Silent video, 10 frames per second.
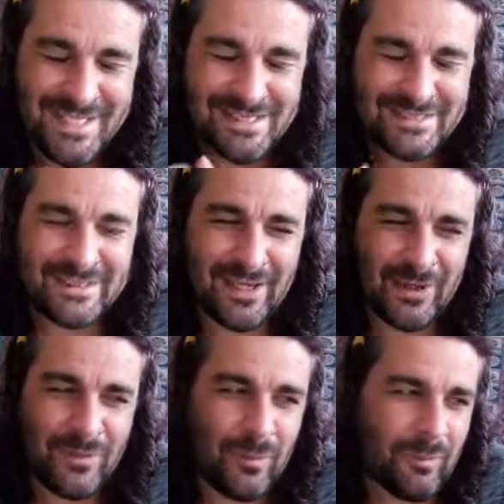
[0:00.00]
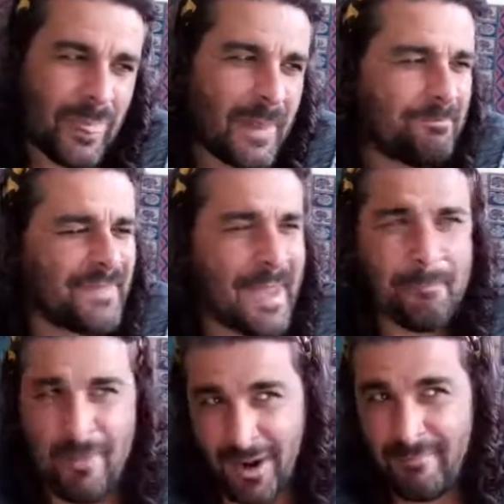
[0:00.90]
So
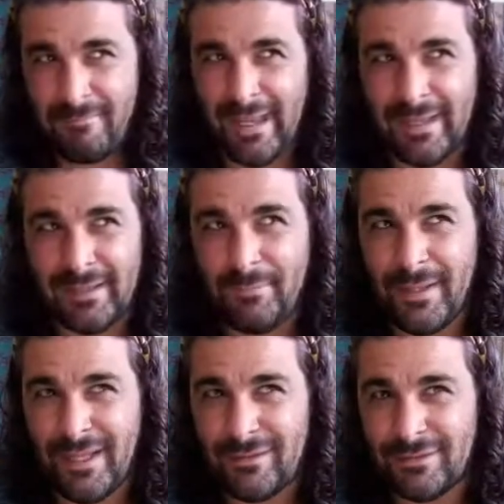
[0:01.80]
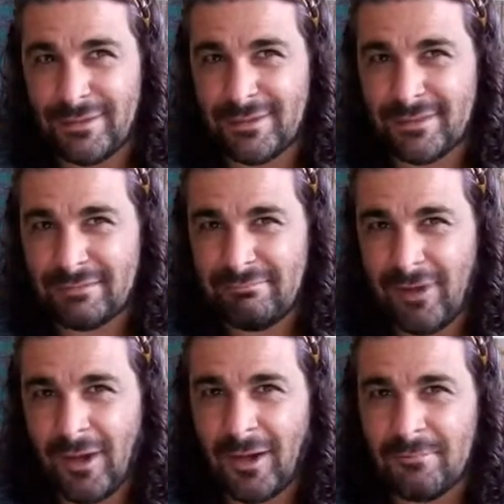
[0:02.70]
it might make an appearance
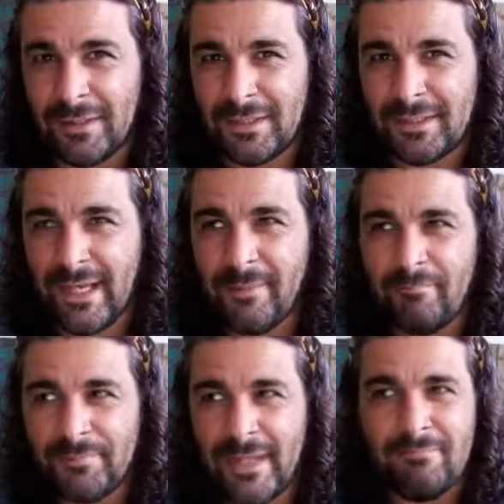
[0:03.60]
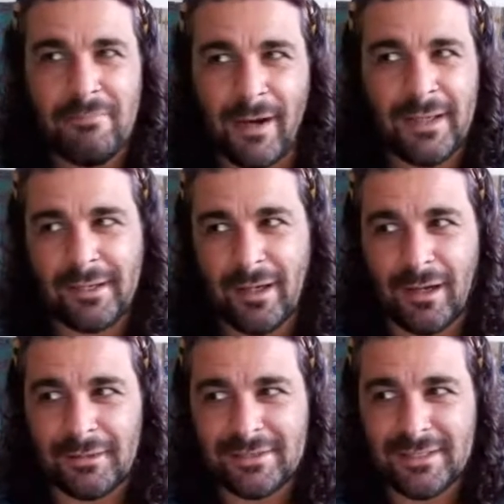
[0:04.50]
on Monday. It might
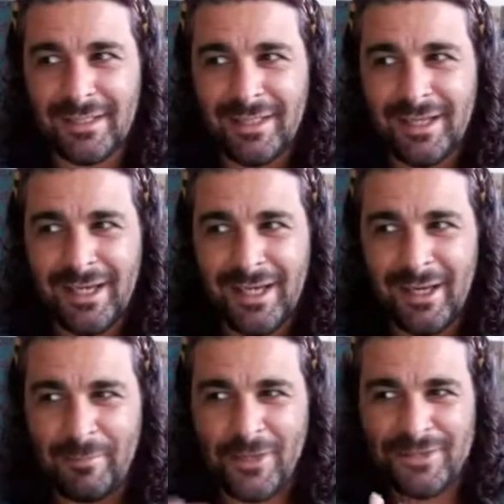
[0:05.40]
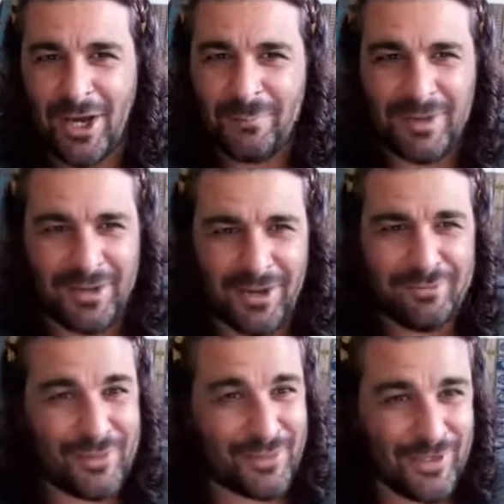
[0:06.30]
not because um, I'm kind
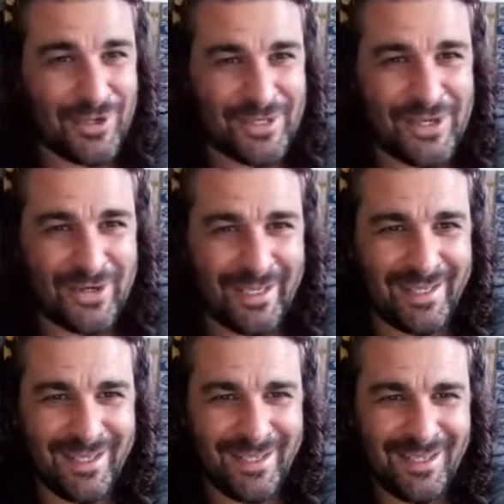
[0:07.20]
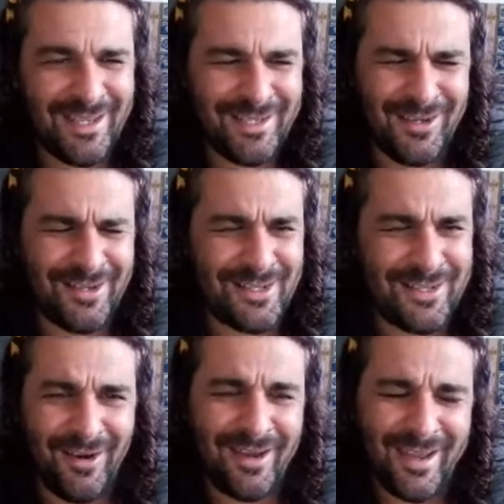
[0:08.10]
of a third eye kind of
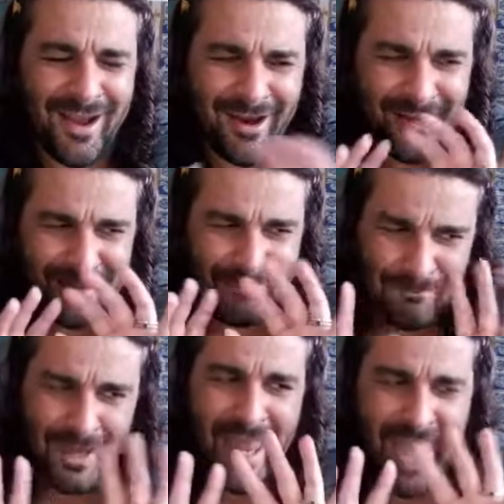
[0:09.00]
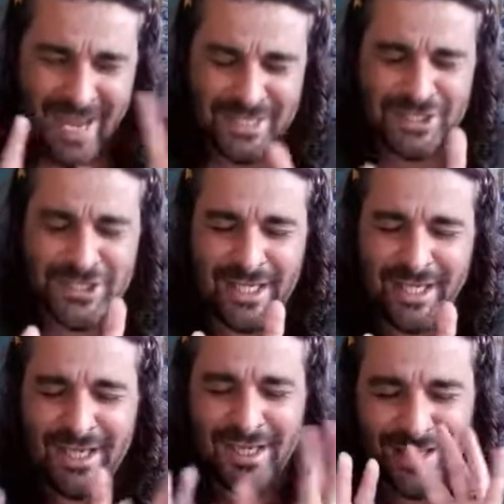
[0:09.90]
guy. I my
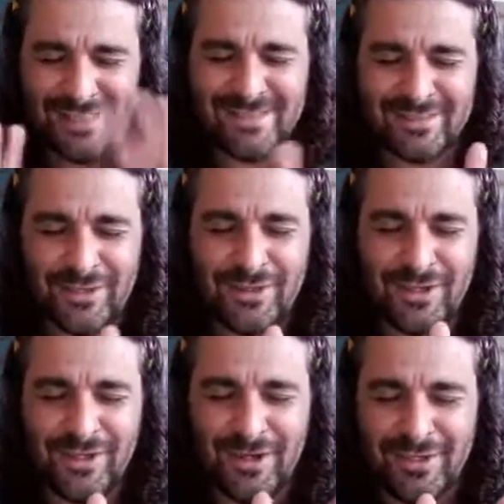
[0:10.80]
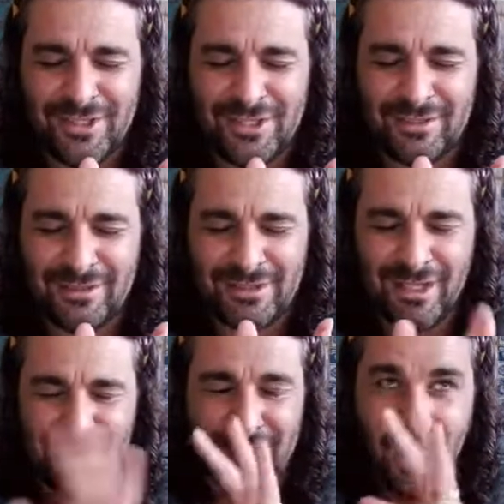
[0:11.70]
energy is in the third eye sh-
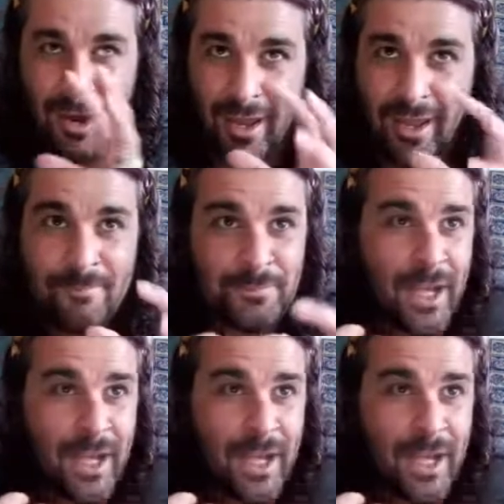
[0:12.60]
chakra. I